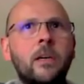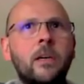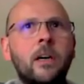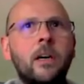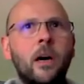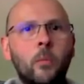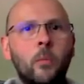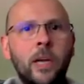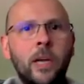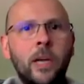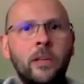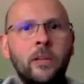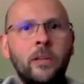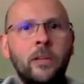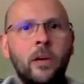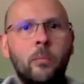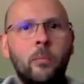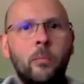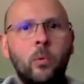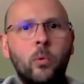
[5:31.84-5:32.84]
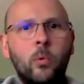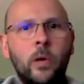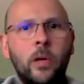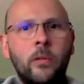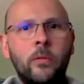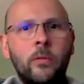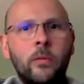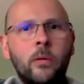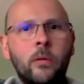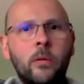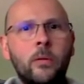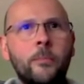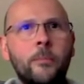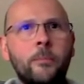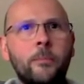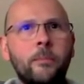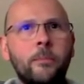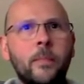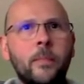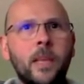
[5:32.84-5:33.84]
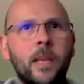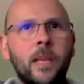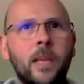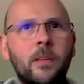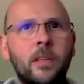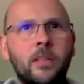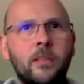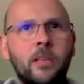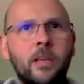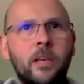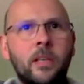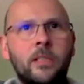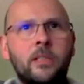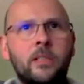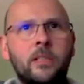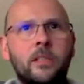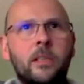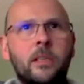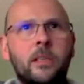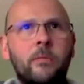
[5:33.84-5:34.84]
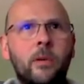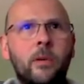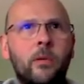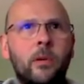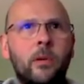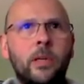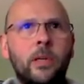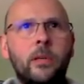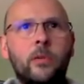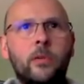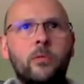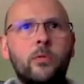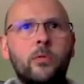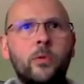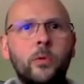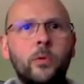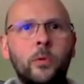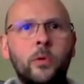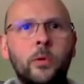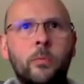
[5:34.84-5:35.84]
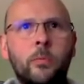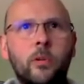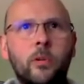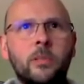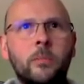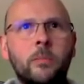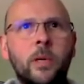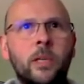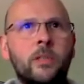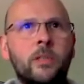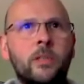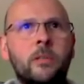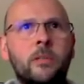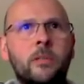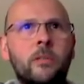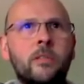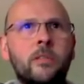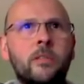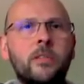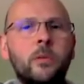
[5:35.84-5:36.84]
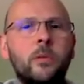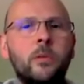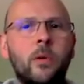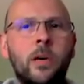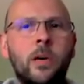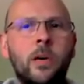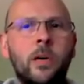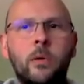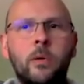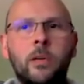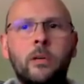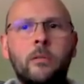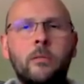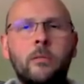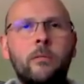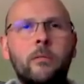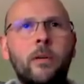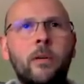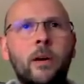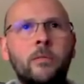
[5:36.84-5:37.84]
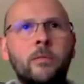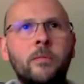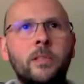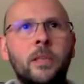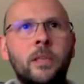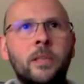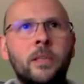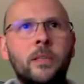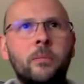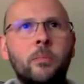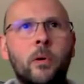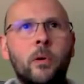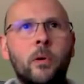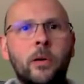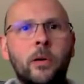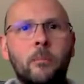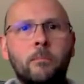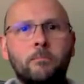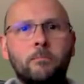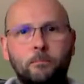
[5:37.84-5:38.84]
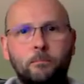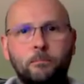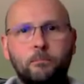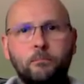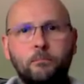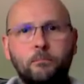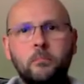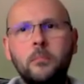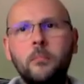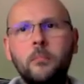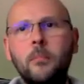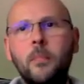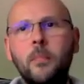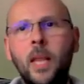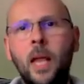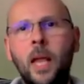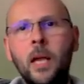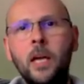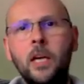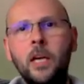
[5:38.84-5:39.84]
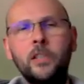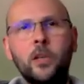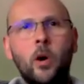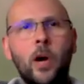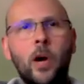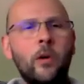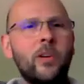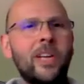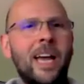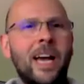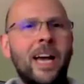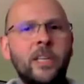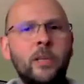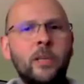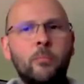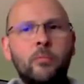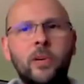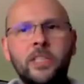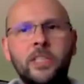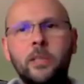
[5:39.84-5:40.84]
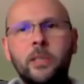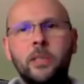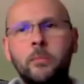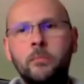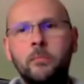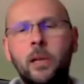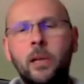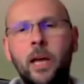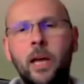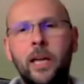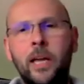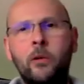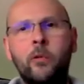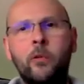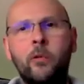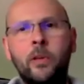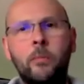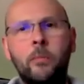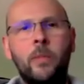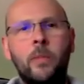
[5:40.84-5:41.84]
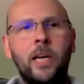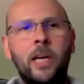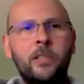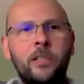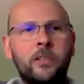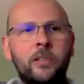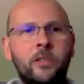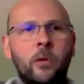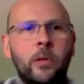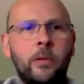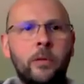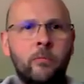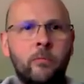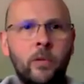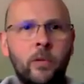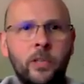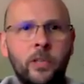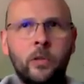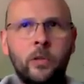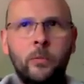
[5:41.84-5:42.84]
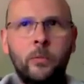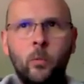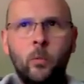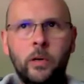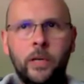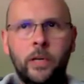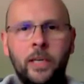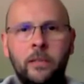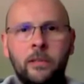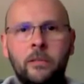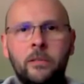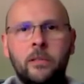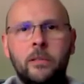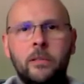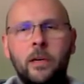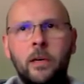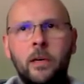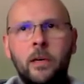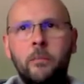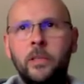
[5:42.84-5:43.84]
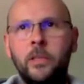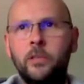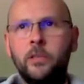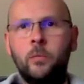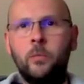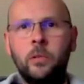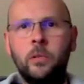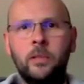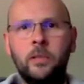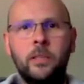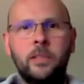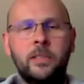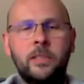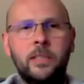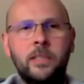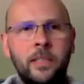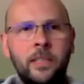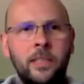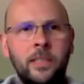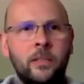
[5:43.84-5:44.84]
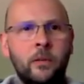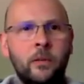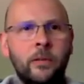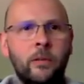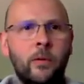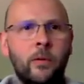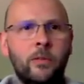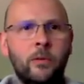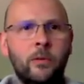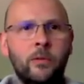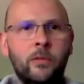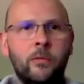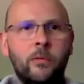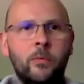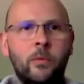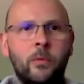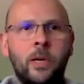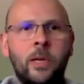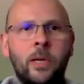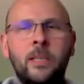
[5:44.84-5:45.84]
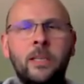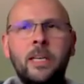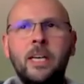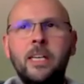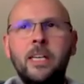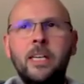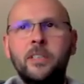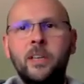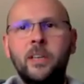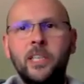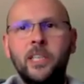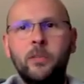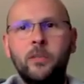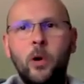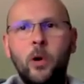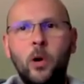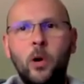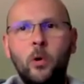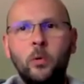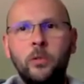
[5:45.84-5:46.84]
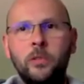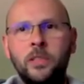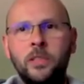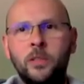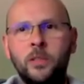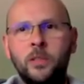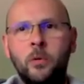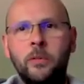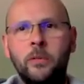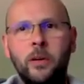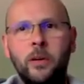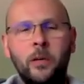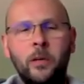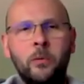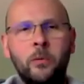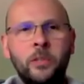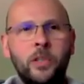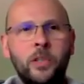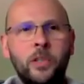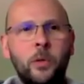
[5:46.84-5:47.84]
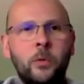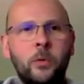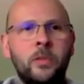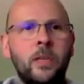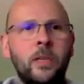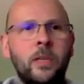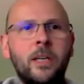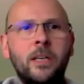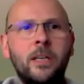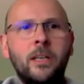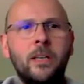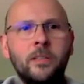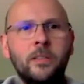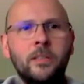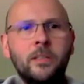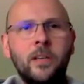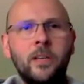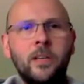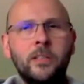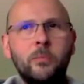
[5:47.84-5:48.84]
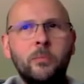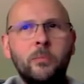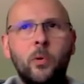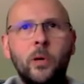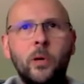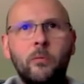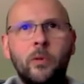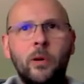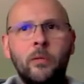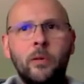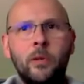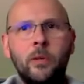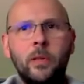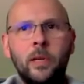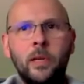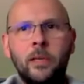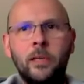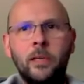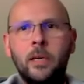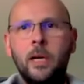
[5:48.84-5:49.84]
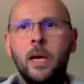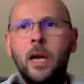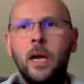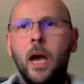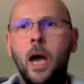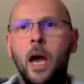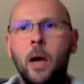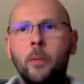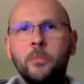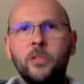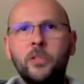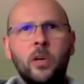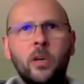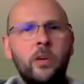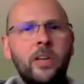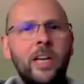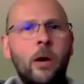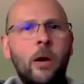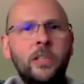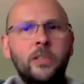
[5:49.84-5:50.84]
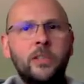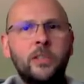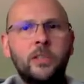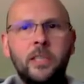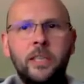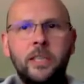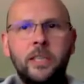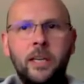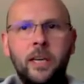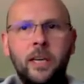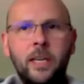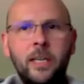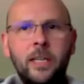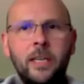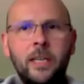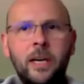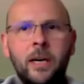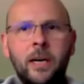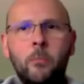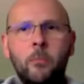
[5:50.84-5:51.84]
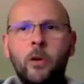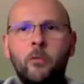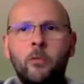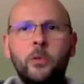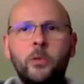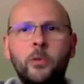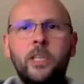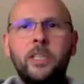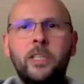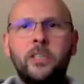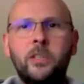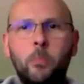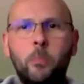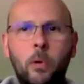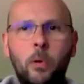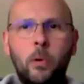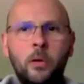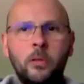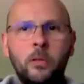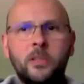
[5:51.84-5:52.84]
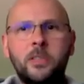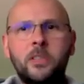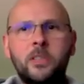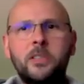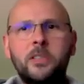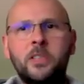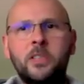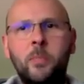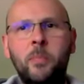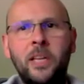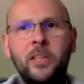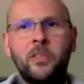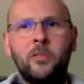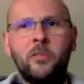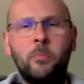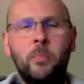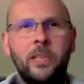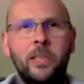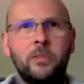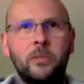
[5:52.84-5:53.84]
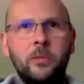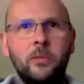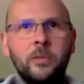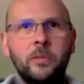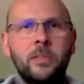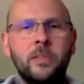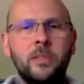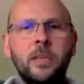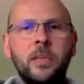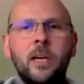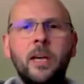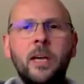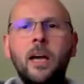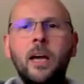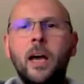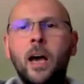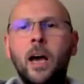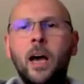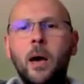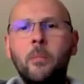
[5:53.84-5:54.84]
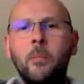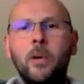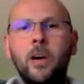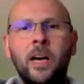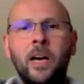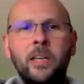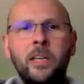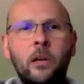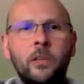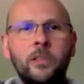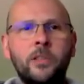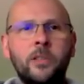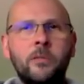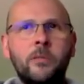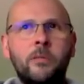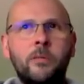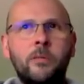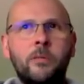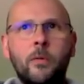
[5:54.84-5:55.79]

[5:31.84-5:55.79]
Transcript: And we end up with, in this case, a very crude approximation to our 5-sided polygon. So I already had a Breslin line algorithm. I actually stole it from Rich Tolbert-Watkins. It's the one that's on the retro software site of old, and it's the one that I always use as a starting point for everything. So now I just need a routine to plot spans of pixels. I had a lot of